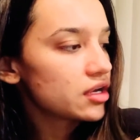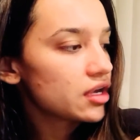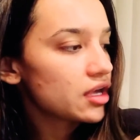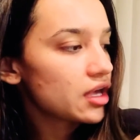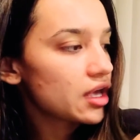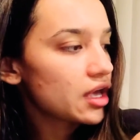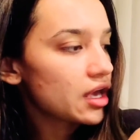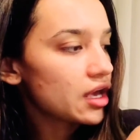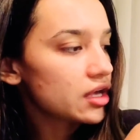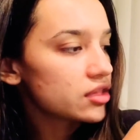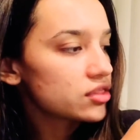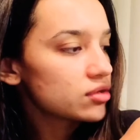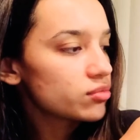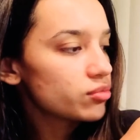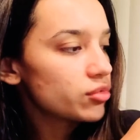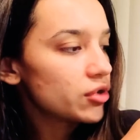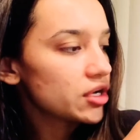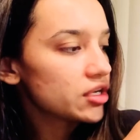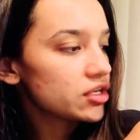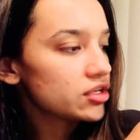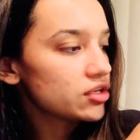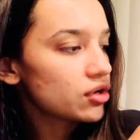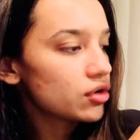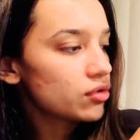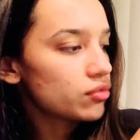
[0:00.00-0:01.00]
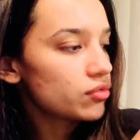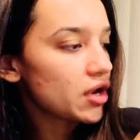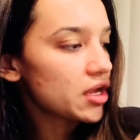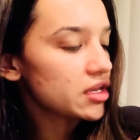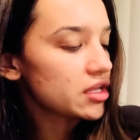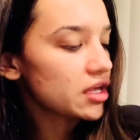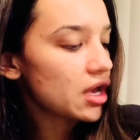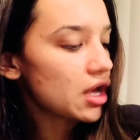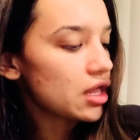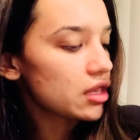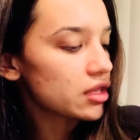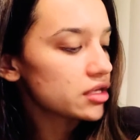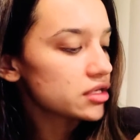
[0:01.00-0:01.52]
and the
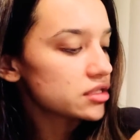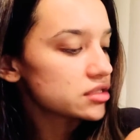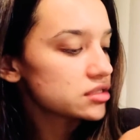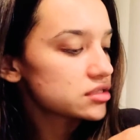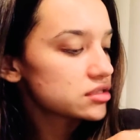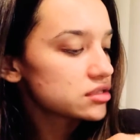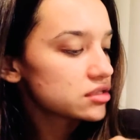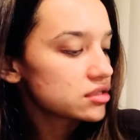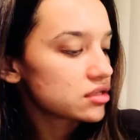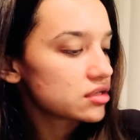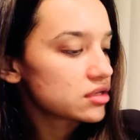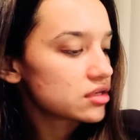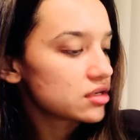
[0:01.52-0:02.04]
brachioradialis.